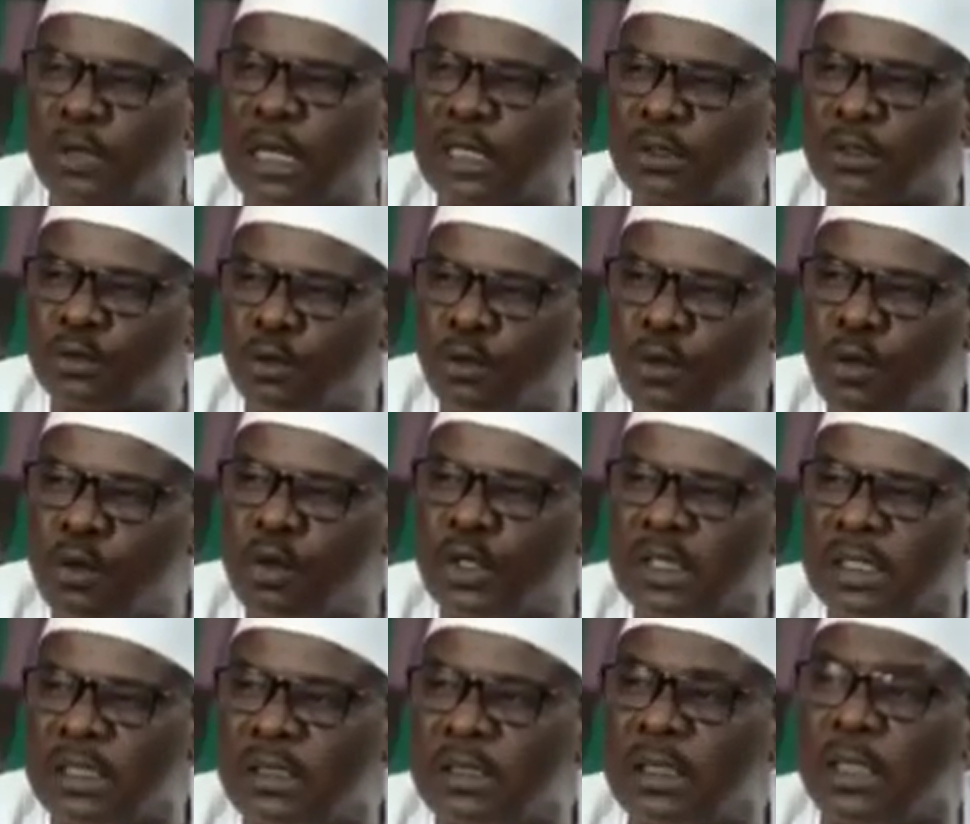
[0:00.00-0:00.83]
as
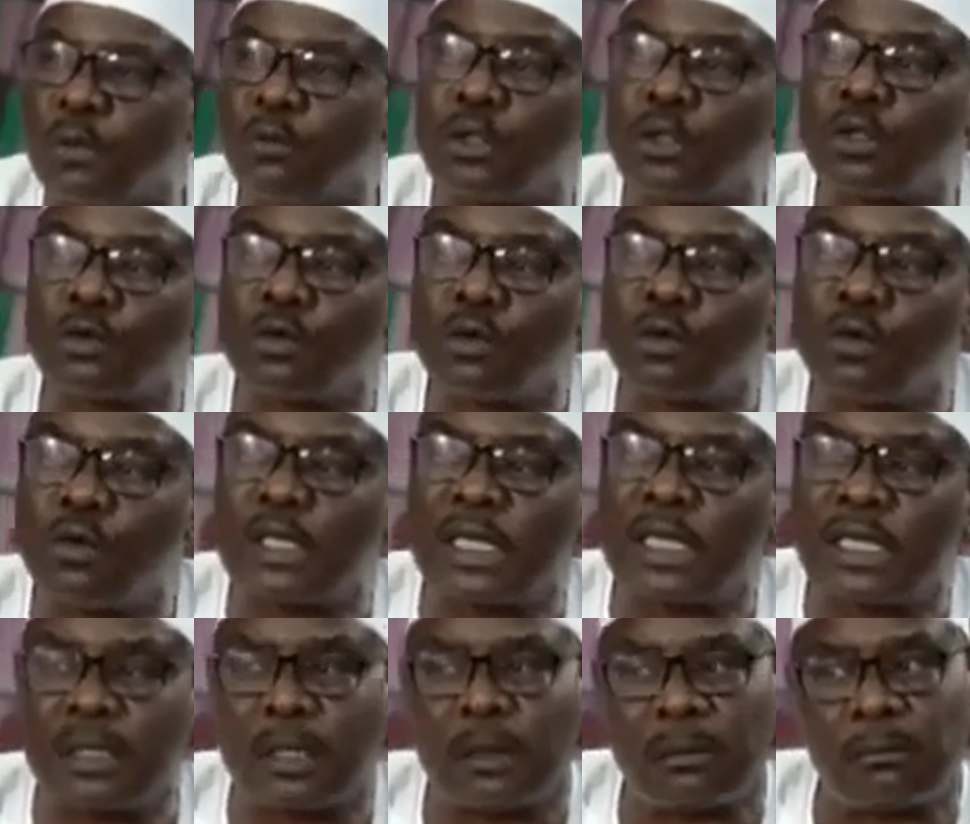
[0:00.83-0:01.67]
old as he was
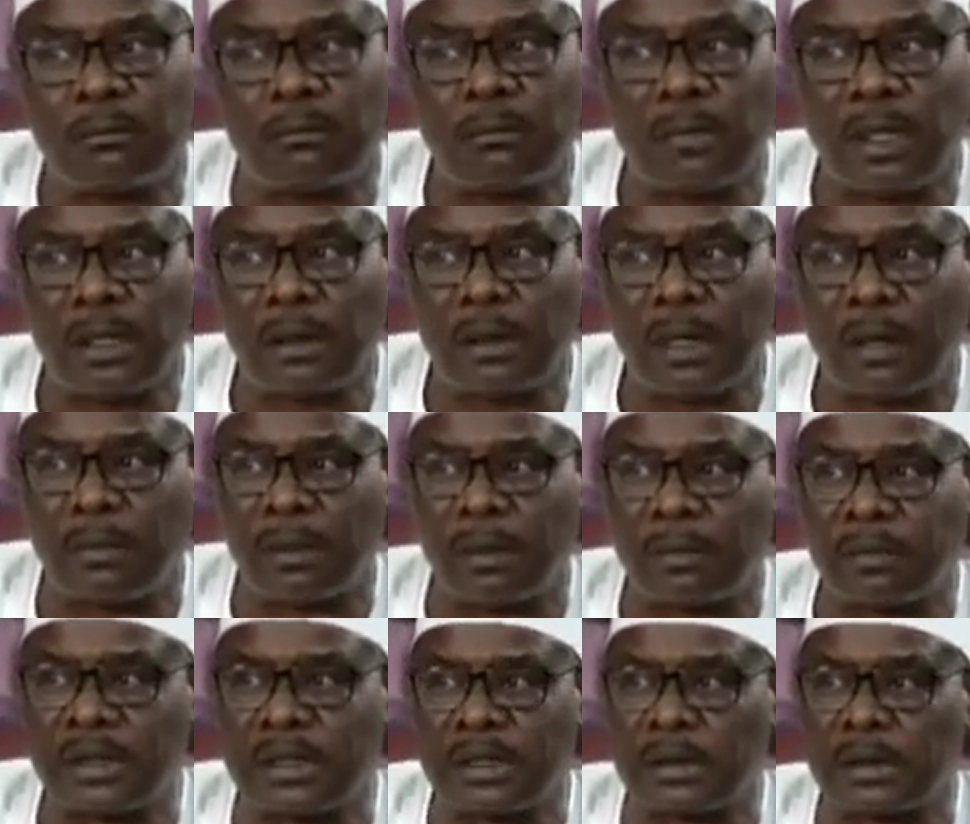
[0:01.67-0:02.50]
older than
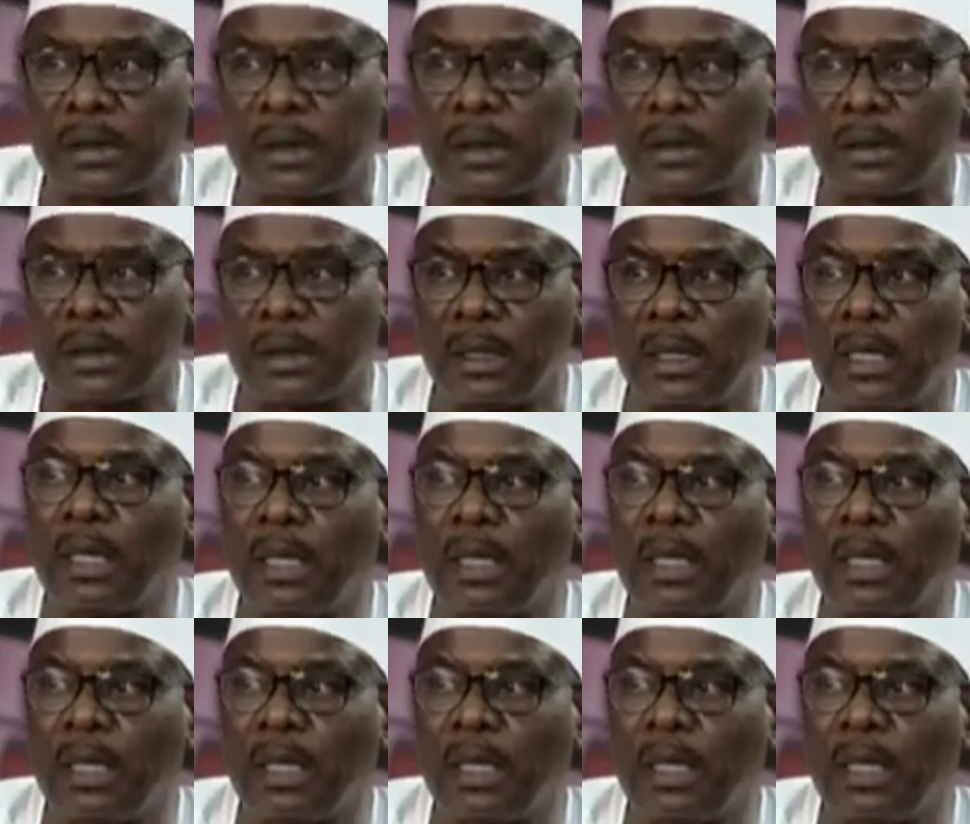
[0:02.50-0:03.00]
our president,